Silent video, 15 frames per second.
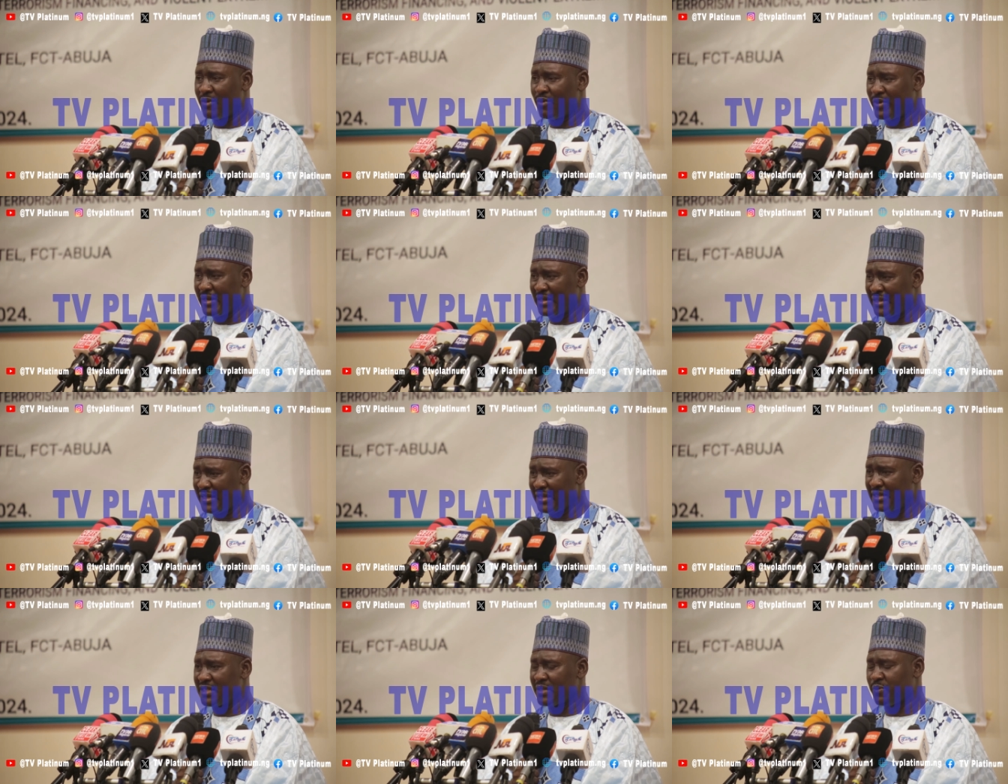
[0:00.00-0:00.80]
We
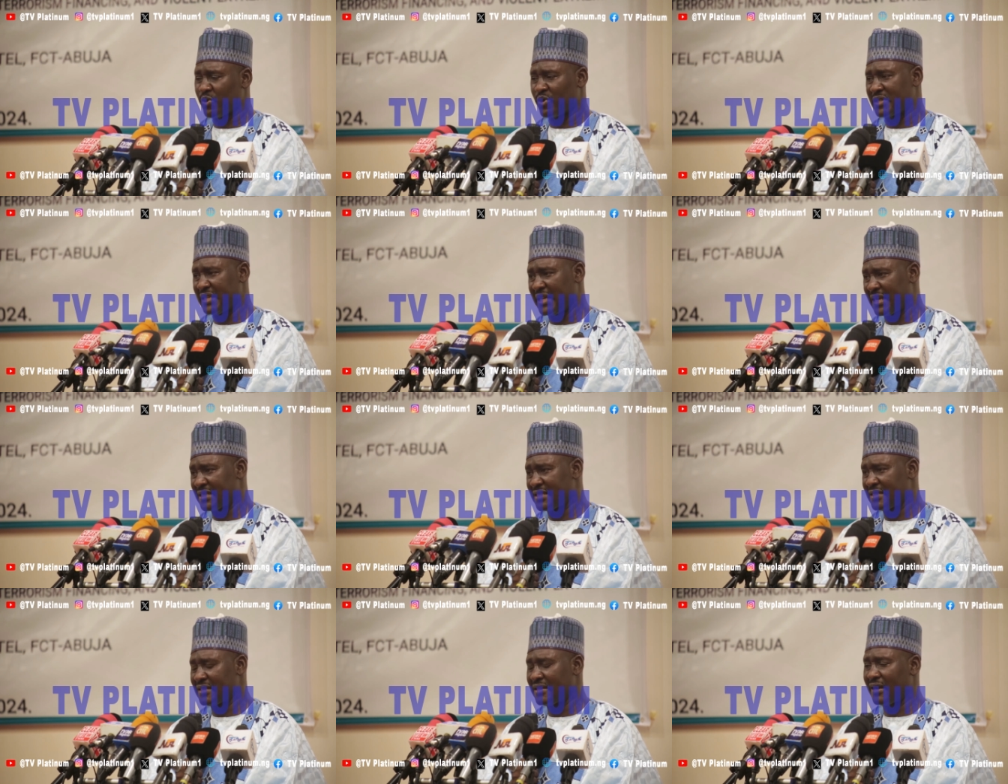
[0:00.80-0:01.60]
need to
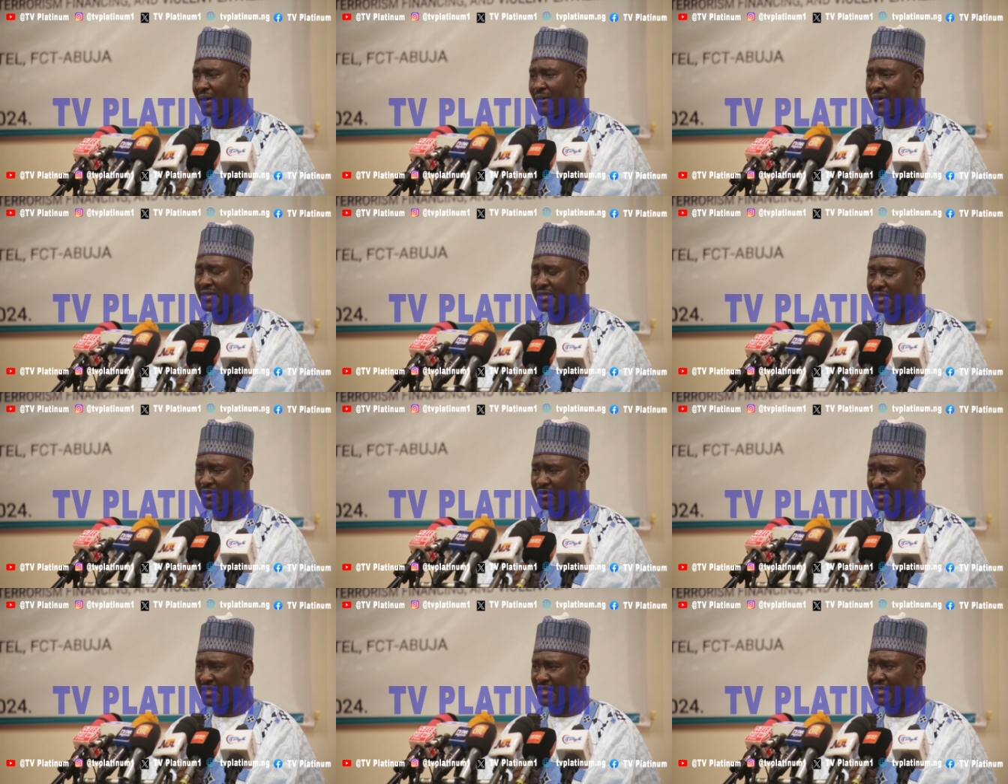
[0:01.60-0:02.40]
protect our
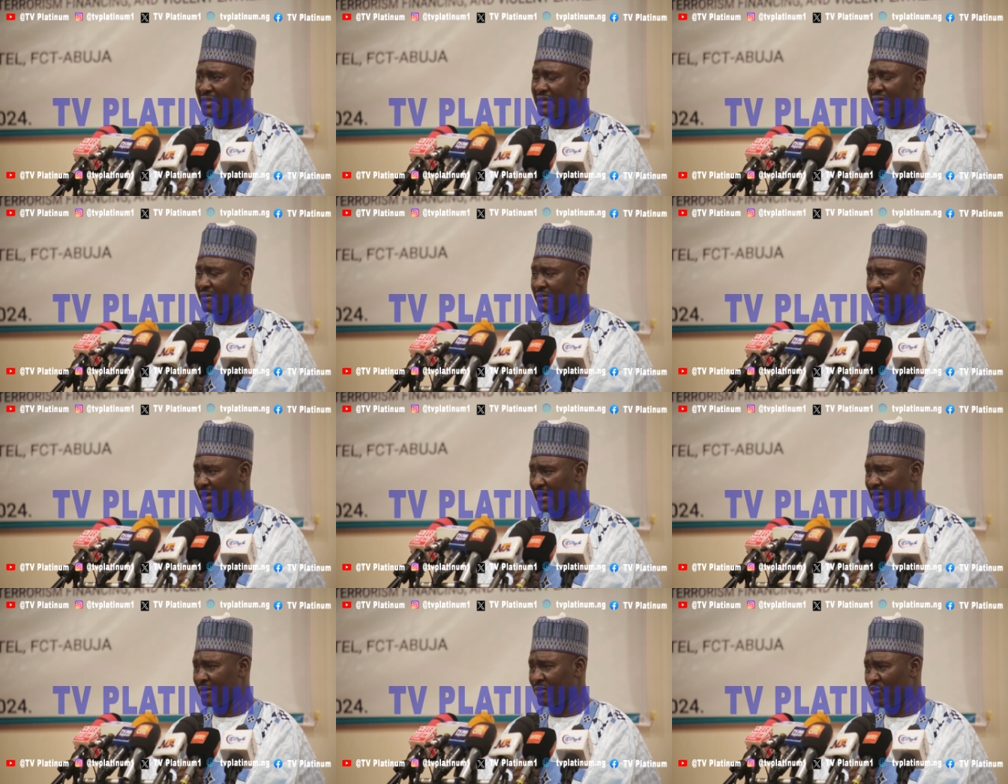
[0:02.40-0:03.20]
security
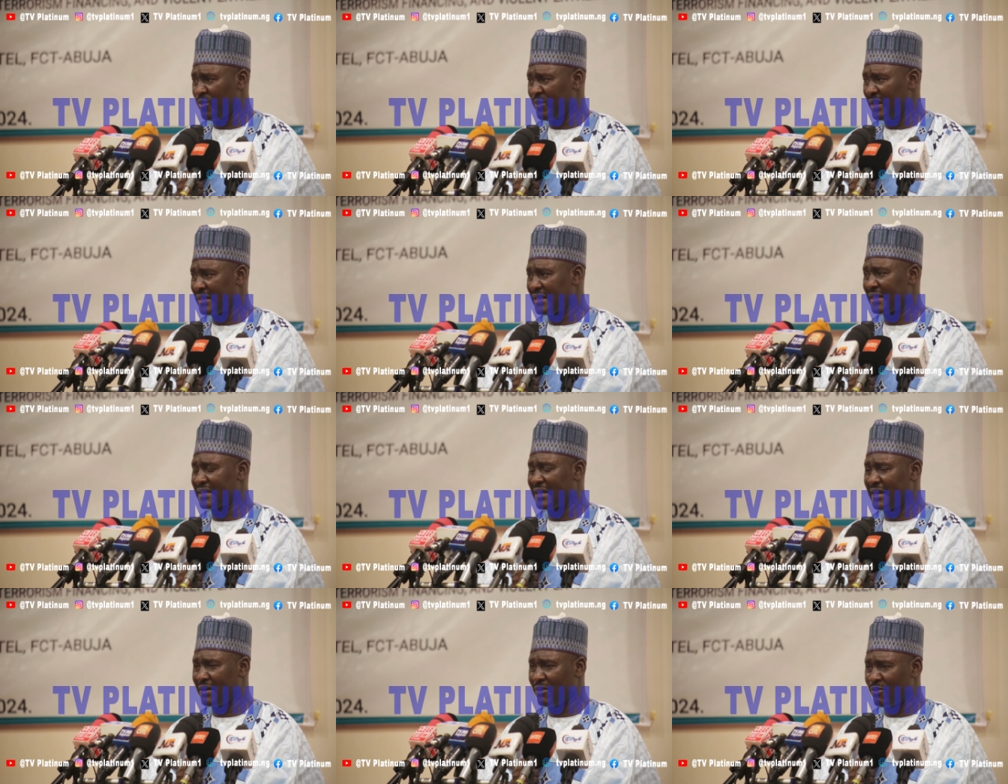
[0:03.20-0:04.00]
men and women that
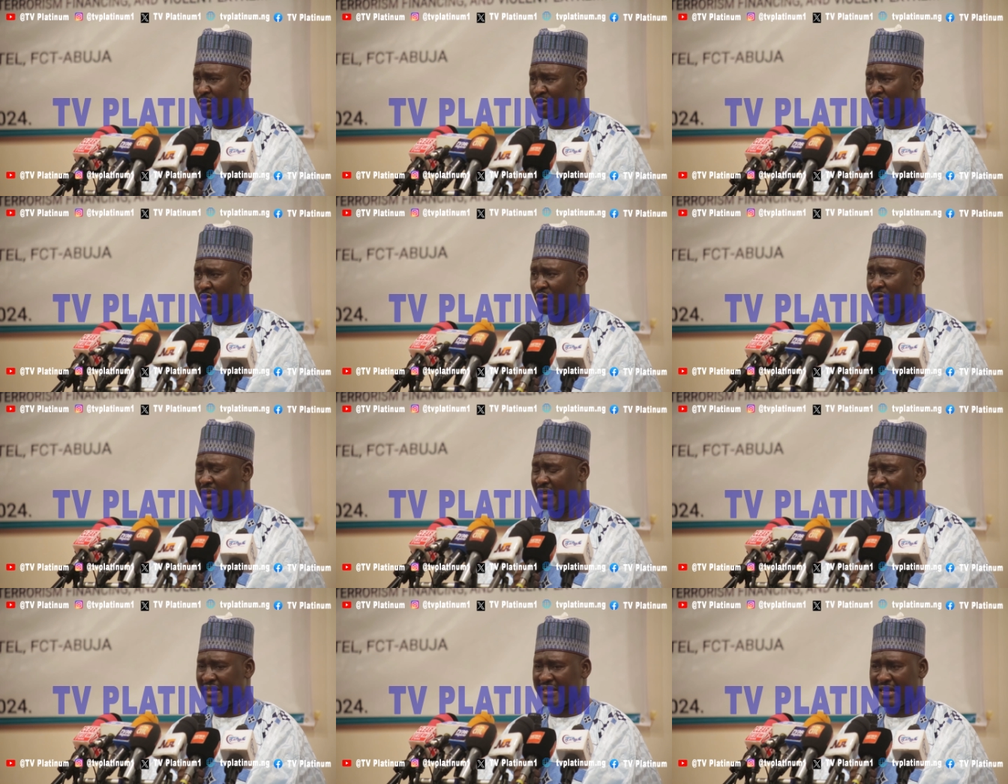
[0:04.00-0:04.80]
are also
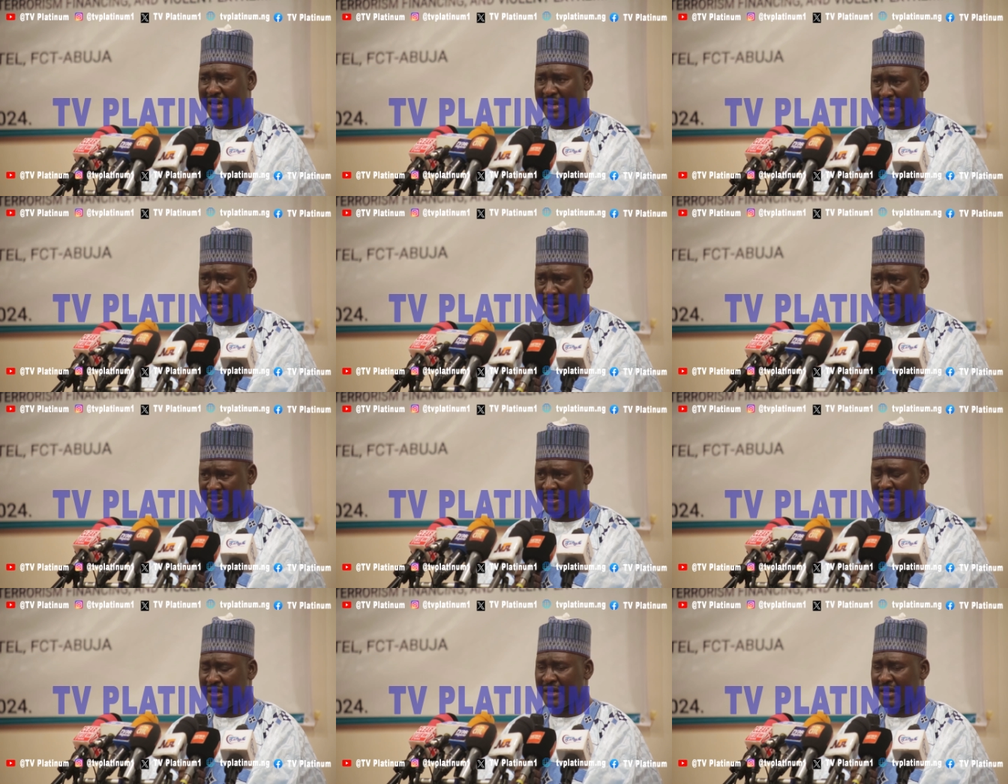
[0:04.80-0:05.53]
giving their lives.